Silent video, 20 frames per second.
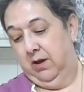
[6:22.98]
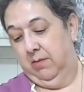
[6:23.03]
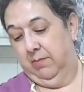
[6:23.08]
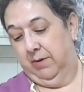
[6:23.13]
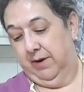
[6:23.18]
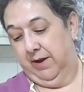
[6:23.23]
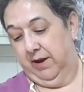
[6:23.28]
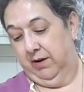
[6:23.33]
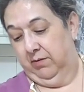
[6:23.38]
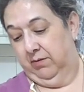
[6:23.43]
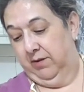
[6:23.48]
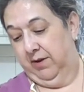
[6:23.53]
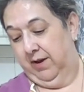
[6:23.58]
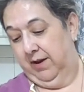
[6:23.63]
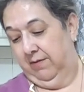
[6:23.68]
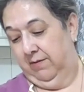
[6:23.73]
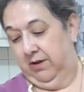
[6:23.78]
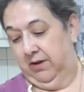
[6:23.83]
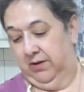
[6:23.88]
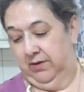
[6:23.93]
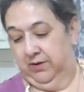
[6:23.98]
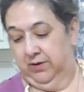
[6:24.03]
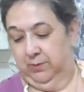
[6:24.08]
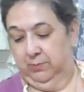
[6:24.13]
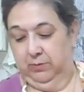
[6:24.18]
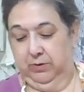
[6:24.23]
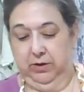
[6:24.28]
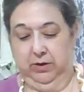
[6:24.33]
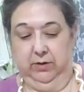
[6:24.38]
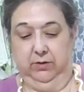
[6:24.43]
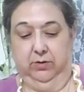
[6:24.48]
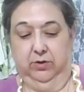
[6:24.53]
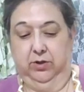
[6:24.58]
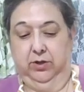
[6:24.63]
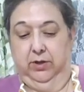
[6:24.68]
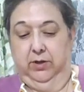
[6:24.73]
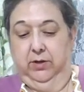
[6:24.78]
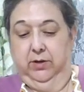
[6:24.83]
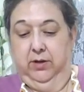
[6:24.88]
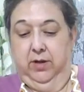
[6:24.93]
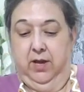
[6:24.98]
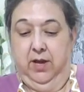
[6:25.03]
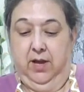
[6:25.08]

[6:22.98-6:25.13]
But I don't have any in this particular chicken.